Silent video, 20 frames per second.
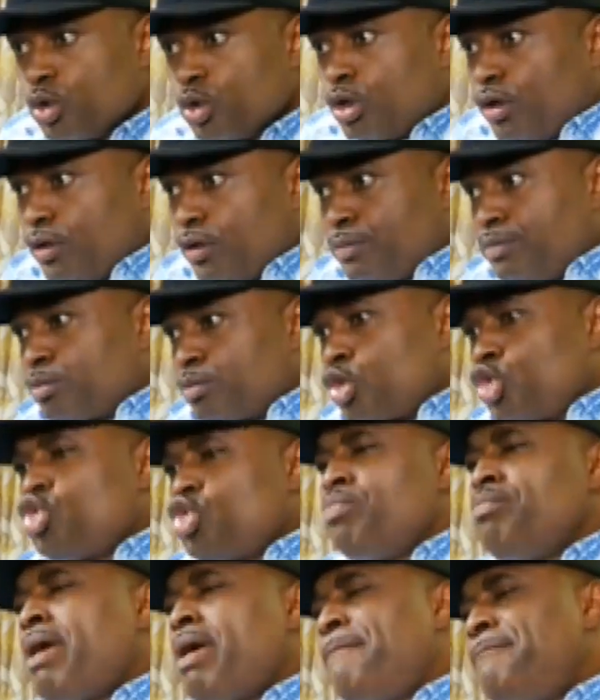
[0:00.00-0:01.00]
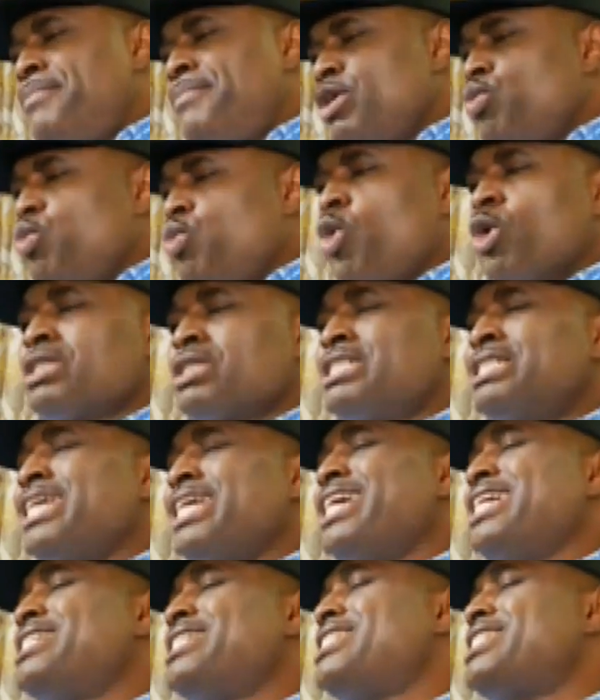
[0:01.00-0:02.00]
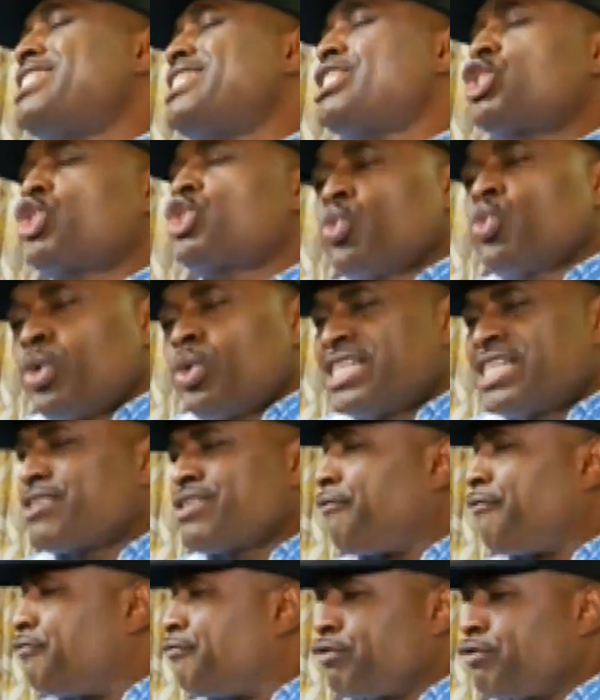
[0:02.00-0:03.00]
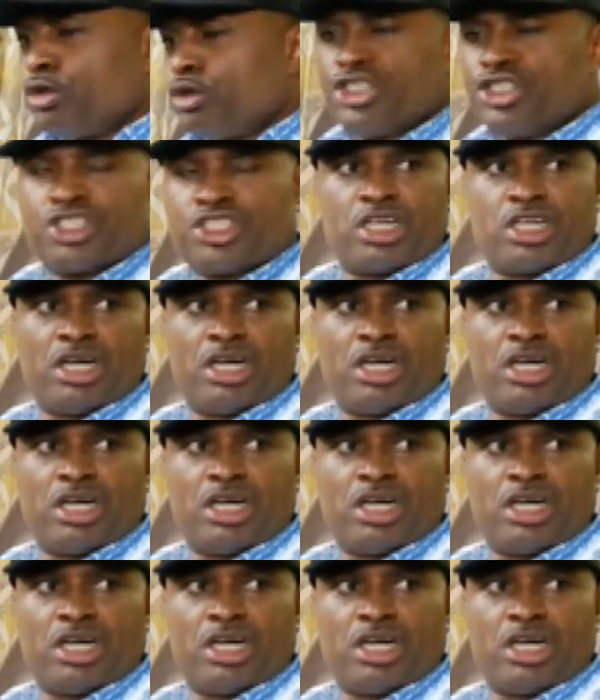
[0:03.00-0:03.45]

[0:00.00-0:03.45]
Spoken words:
Look, Dumebi was a sweet, foolish